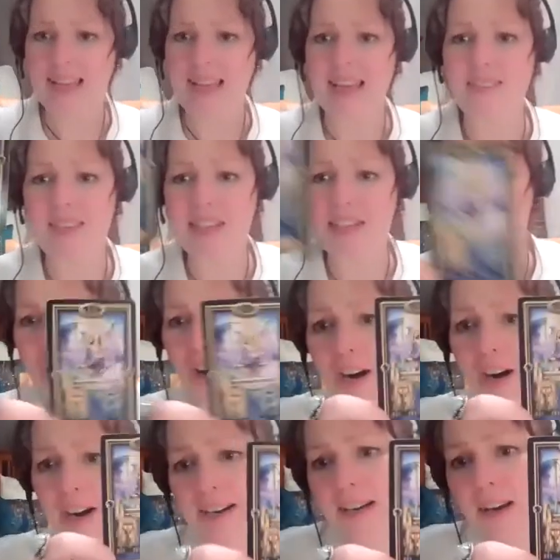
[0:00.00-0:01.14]
and this
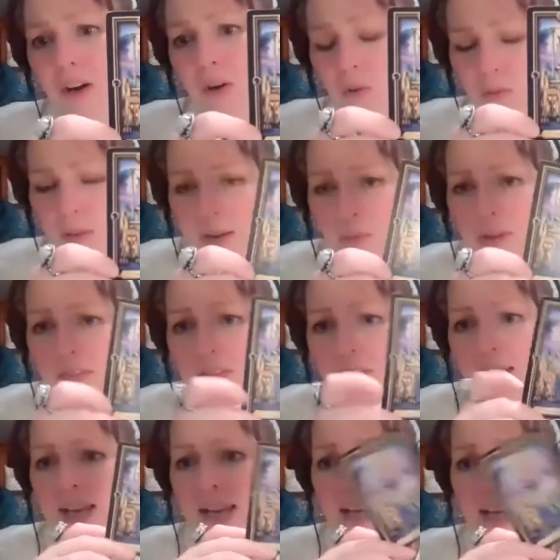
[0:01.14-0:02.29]
card right with
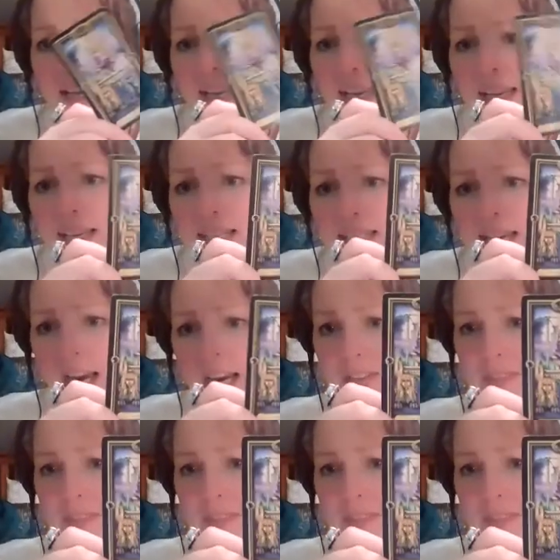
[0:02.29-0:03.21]
it is kind of